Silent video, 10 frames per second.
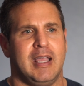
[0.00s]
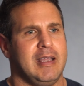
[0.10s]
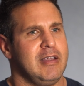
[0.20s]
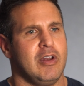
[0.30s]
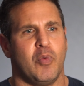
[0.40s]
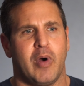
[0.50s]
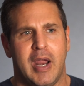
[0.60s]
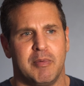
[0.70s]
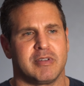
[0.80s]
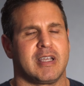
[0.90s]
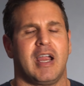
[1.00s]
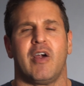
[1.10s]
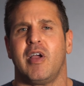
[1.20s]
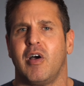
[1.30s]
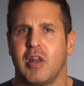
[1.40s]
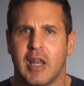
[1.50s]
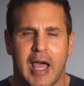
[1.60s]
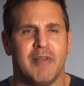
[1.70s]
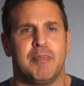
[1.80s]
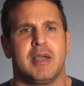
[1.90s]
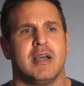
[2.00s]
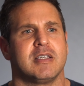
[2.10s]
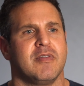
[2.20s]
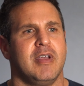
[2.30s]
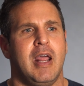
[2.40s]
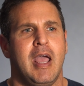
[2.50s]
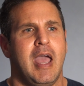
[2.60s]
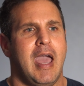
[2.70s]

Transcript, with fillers: you know, were able to carry on life because of it.